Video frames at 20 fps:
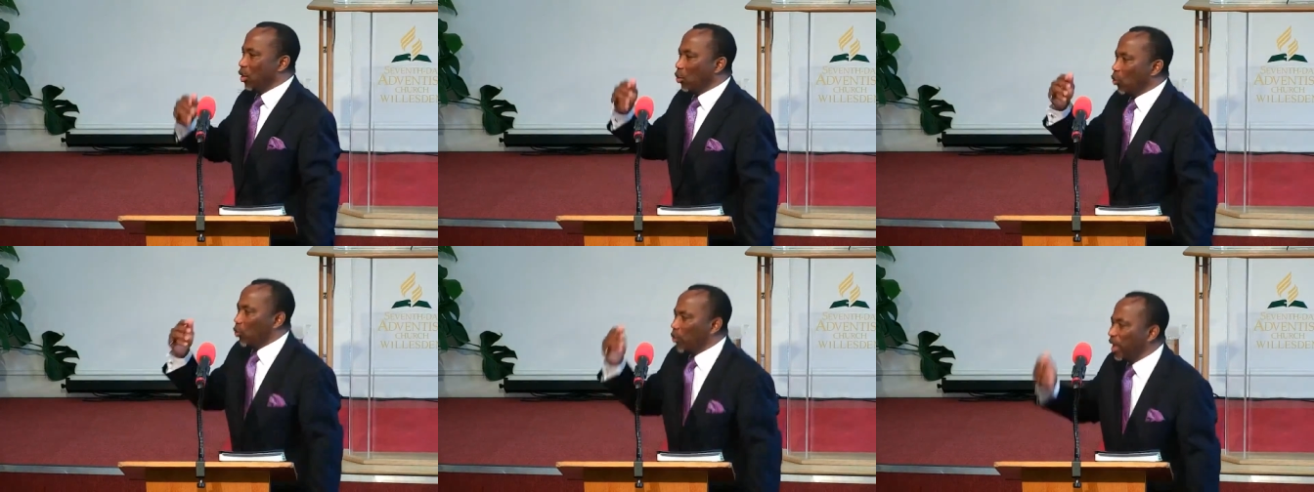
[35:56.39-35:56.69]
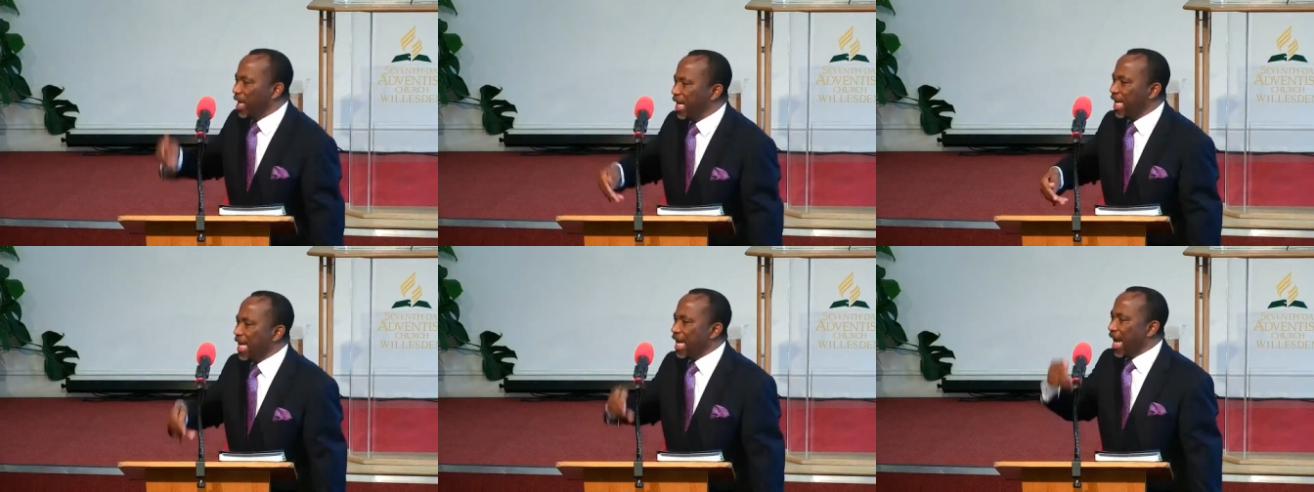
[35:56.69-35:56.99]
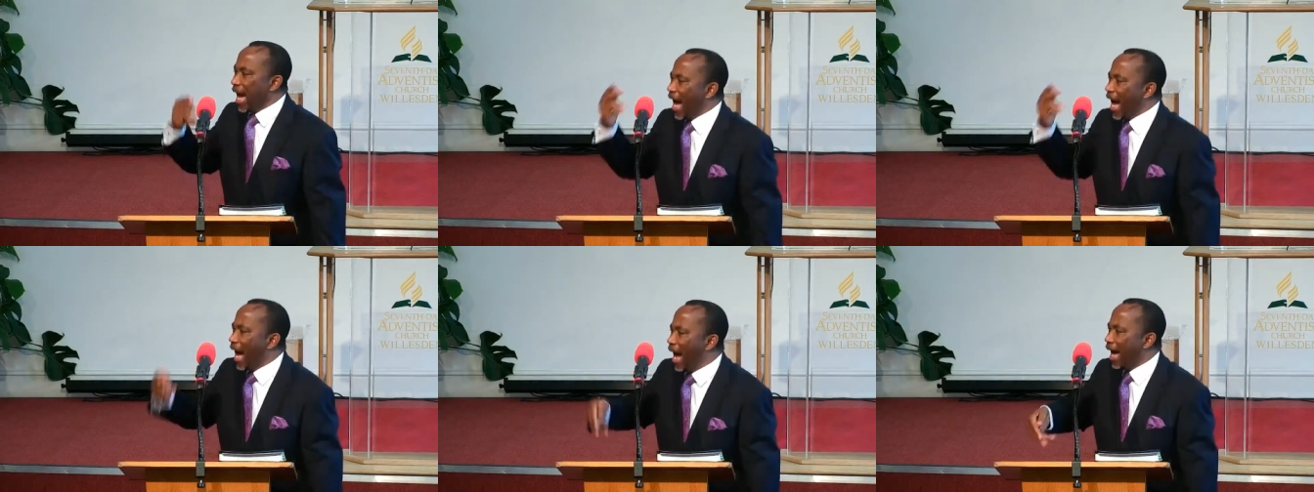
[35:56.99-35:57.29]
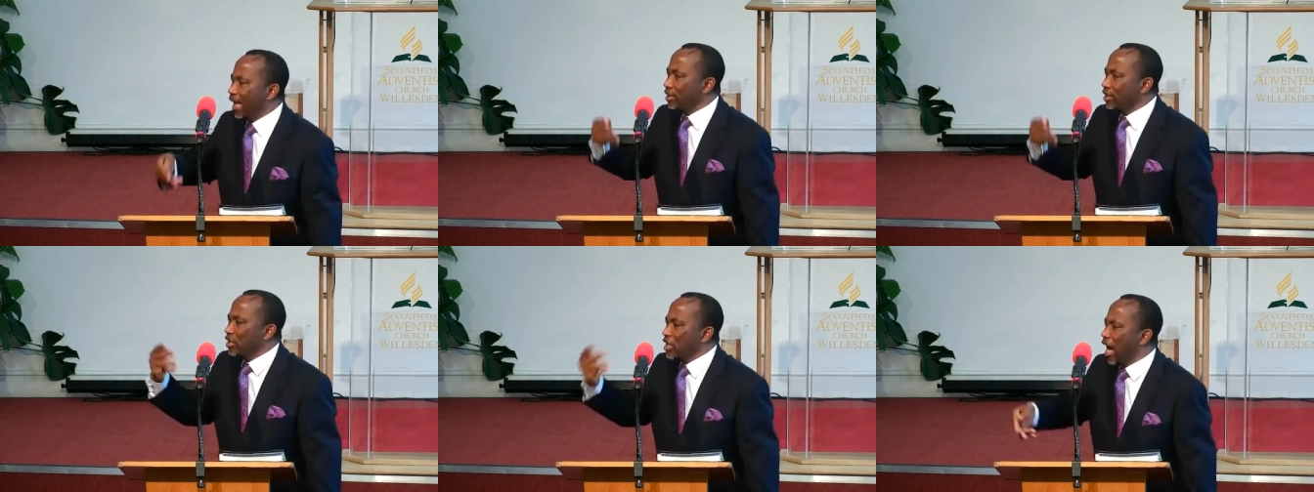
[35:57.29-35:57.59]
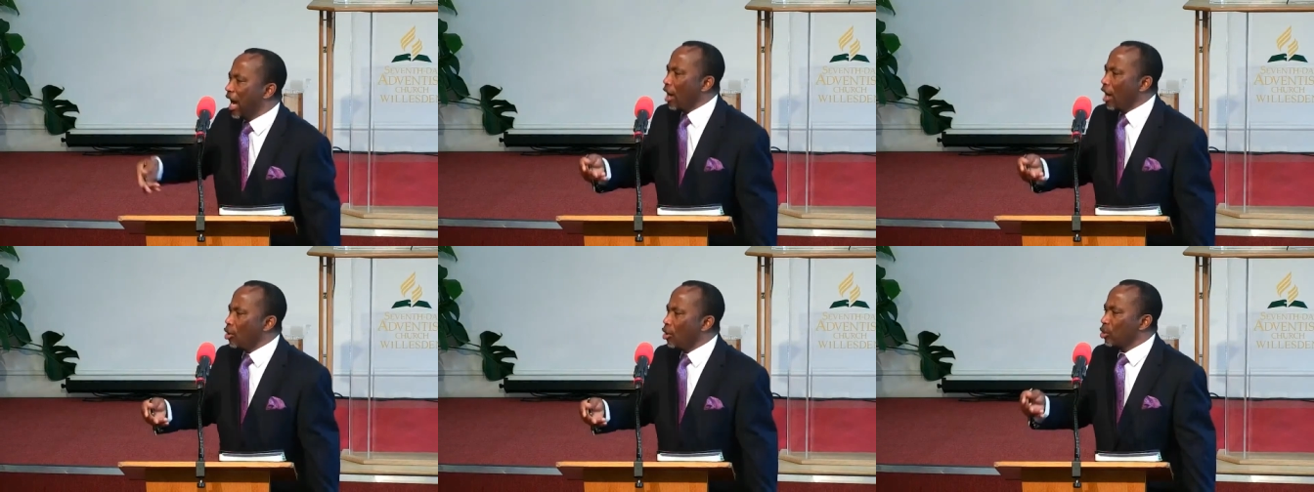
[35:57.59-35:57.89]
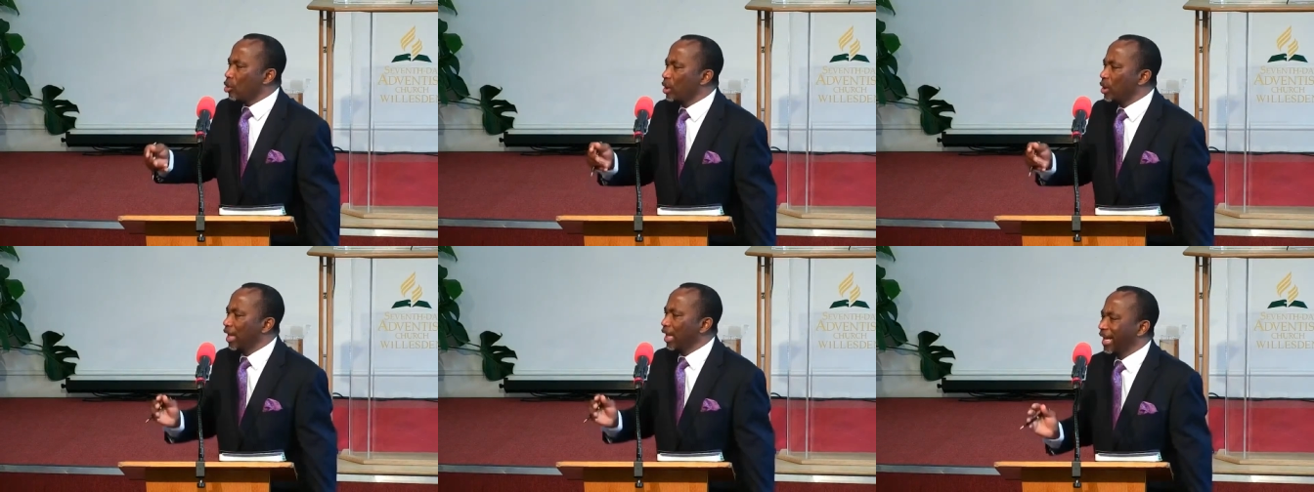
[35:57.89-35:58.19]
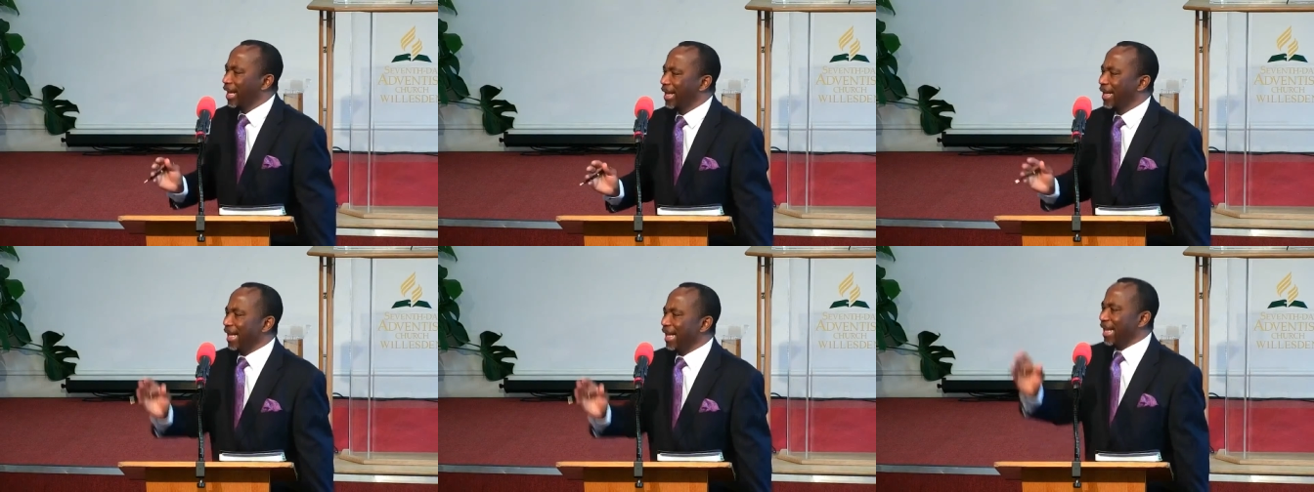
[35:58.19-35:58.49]
we are now
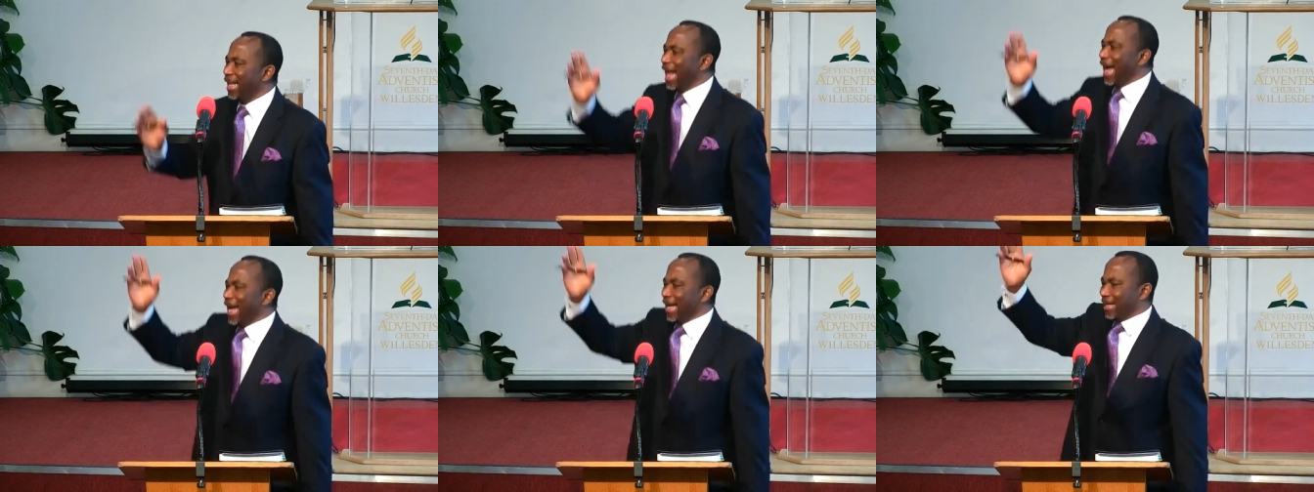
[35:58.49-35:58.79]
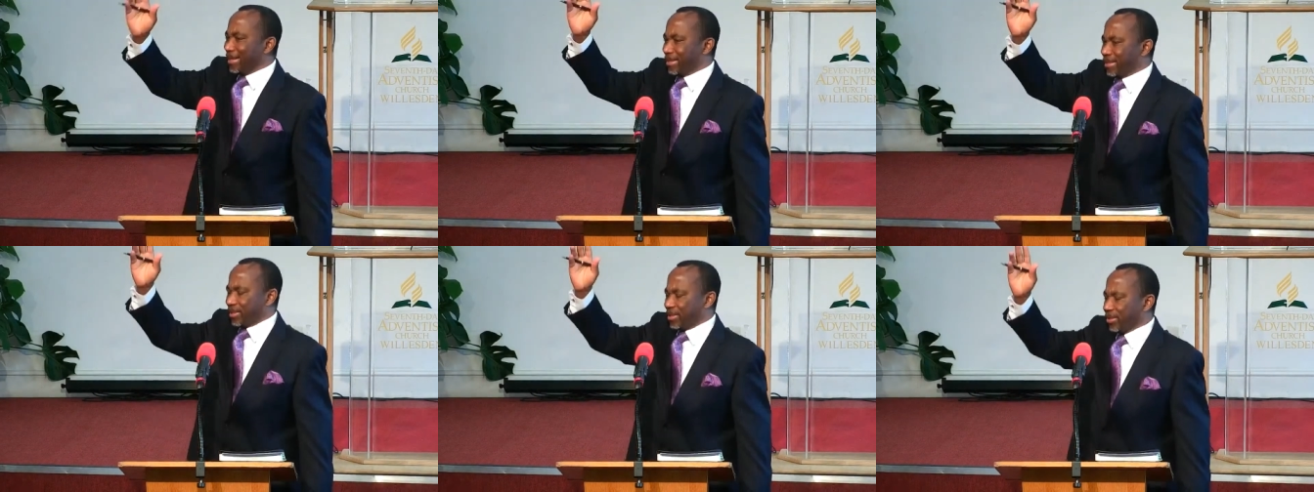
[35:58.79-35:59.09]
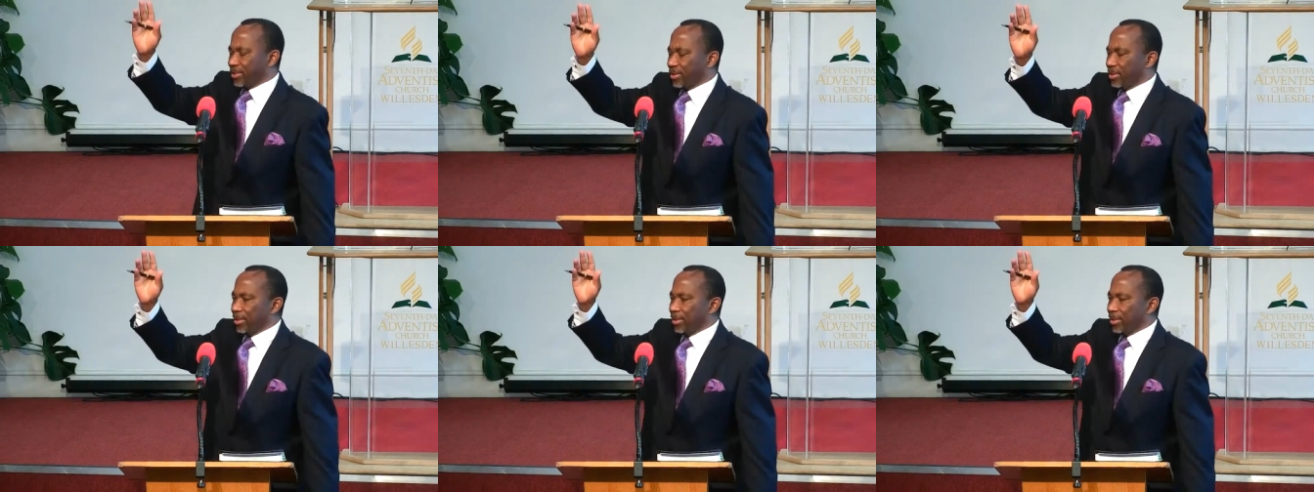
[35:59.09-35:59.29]
light.